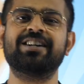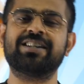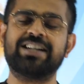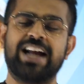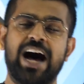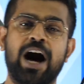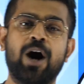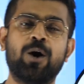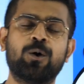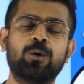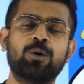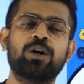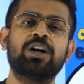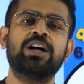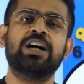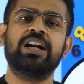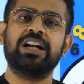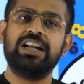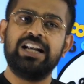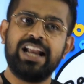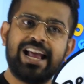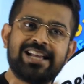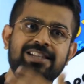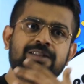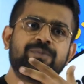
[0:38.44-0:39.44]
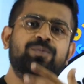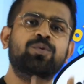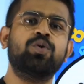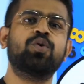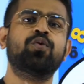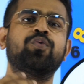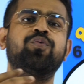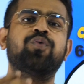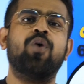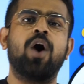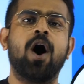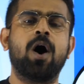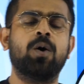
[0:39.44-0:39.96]
Now let's
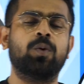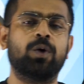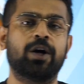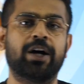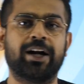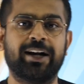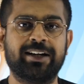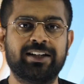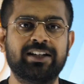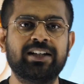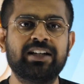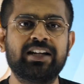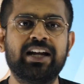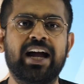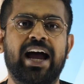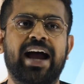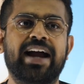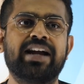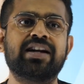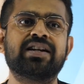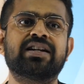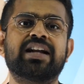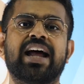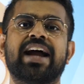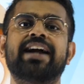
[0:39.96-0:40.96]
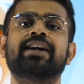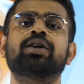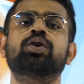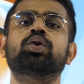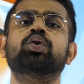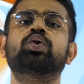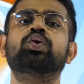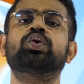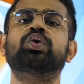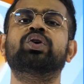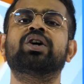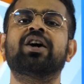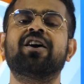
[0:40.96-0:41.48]
move forward and try to
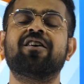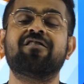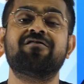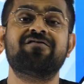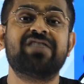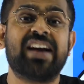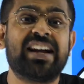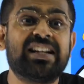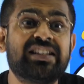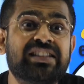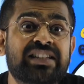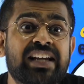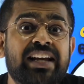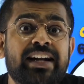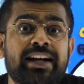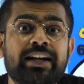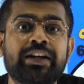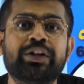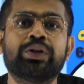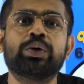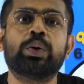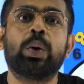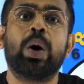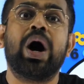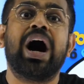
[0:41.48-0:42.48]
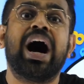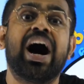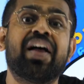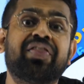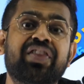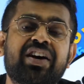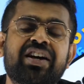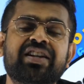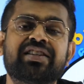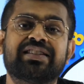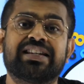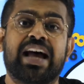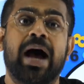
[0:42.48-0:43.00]
venture into
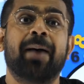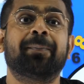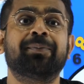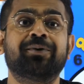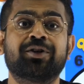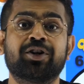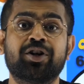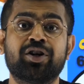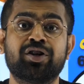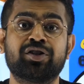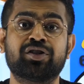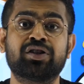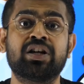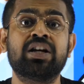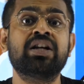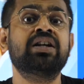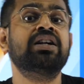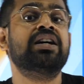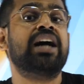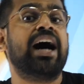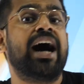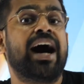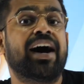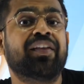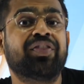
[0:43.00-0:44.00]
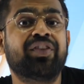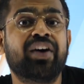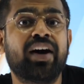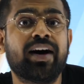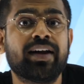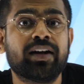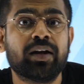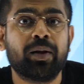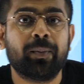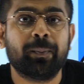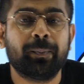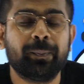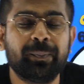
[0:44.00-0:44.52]
other chapters,
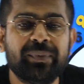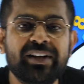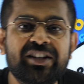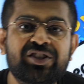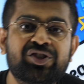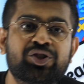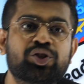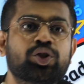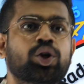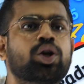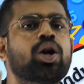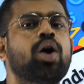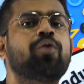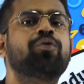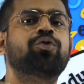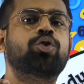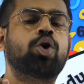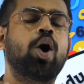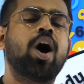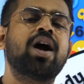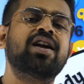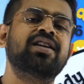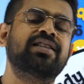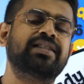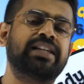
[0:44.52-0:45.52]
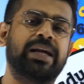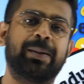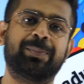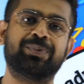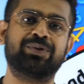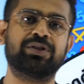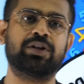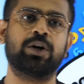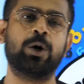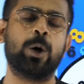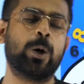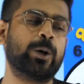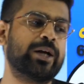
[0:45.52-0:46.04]
other mixture of
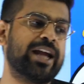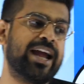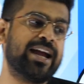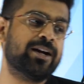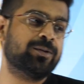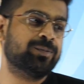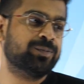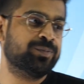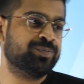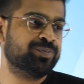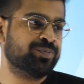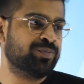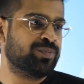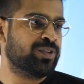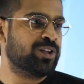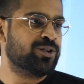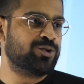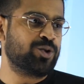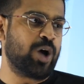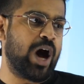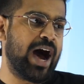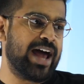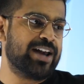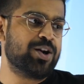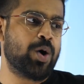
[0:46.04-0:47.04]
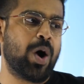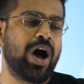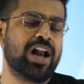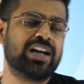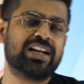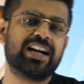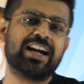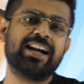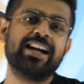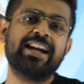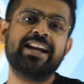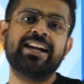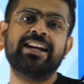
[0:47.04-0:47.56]
concepts. Okay, so are you all
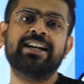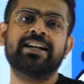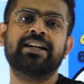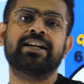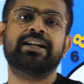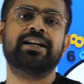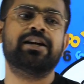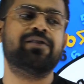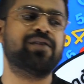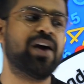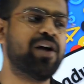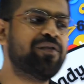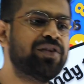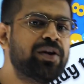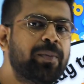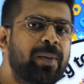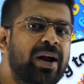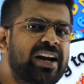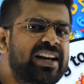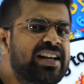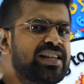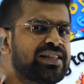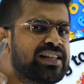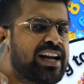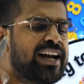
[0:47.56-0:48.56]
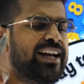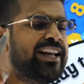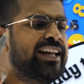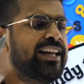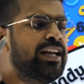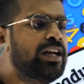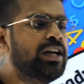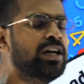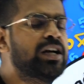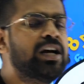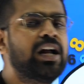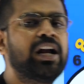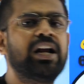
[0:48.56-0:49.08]
ready? If everybody is
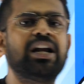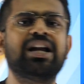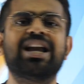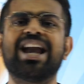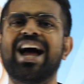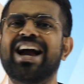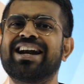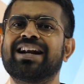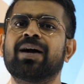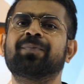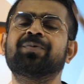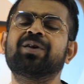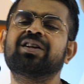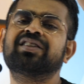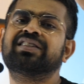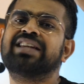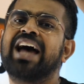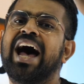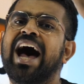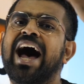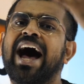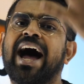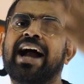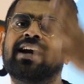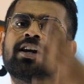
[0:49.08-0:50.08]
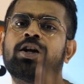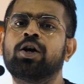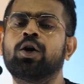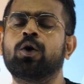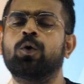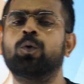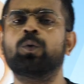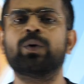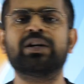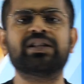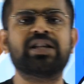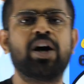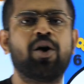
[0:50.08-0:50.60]
ready, light up the chat
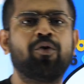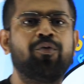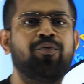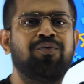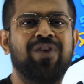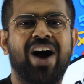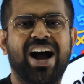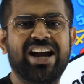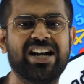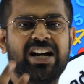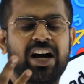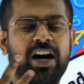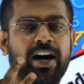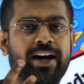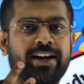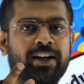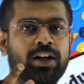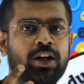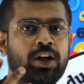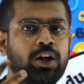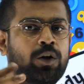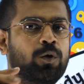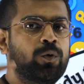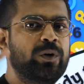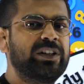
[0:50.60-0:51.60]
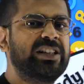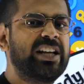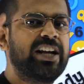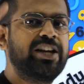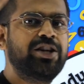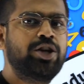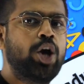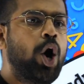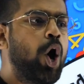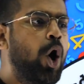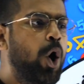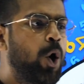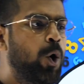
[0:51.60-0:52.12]
with a fire, with a
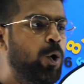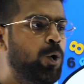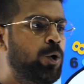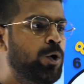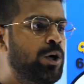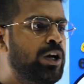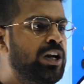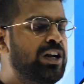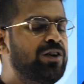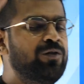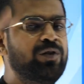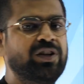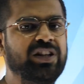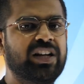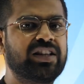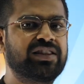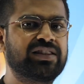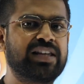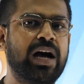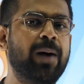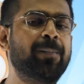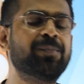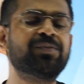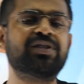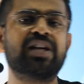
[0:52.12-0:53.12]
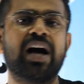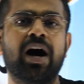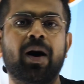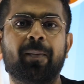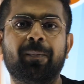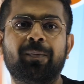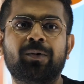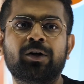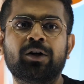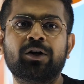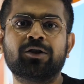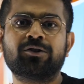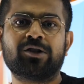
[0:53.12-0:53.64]
yo, with a thumbs
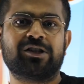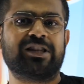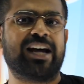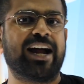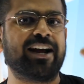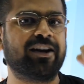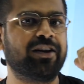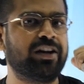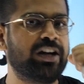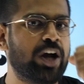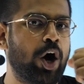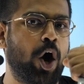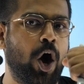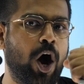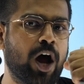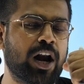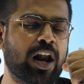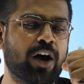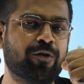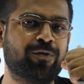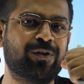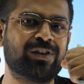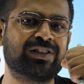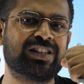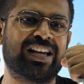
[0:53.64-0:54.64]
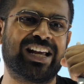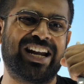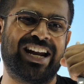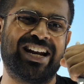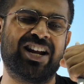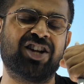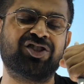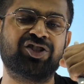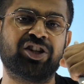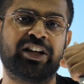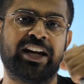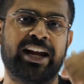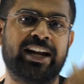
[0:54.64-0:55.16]
up, so that all of us are
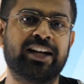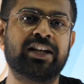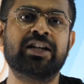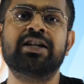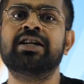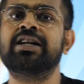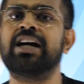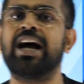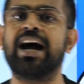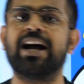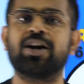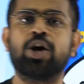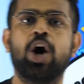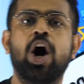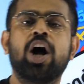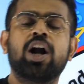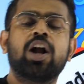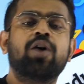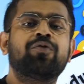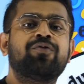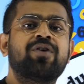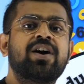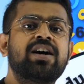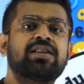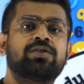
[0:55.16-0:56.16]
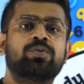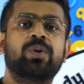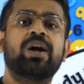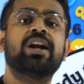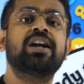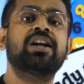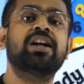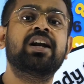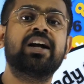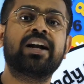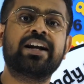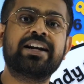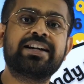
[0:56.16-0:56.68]
energetic and all of us
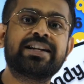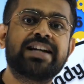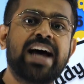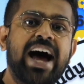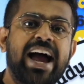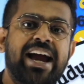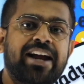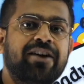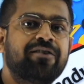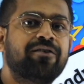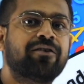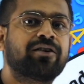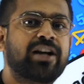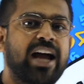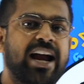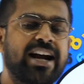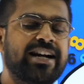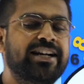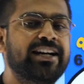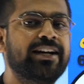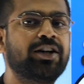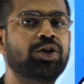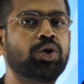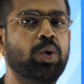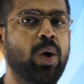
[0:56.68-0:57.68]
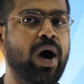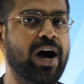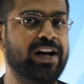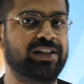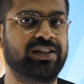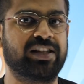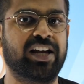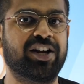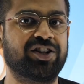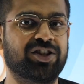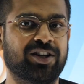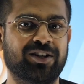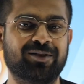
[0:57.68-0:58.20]
will dive right into our
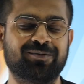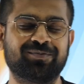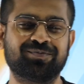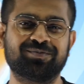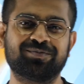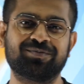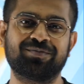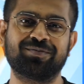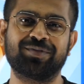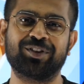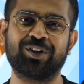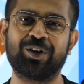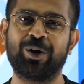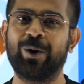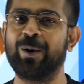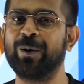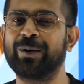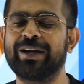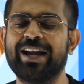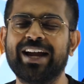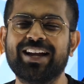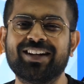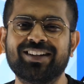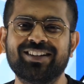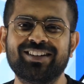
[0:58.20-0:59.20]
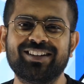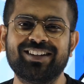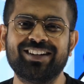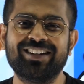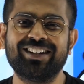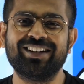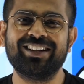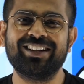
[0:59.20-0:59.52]
session. Okay,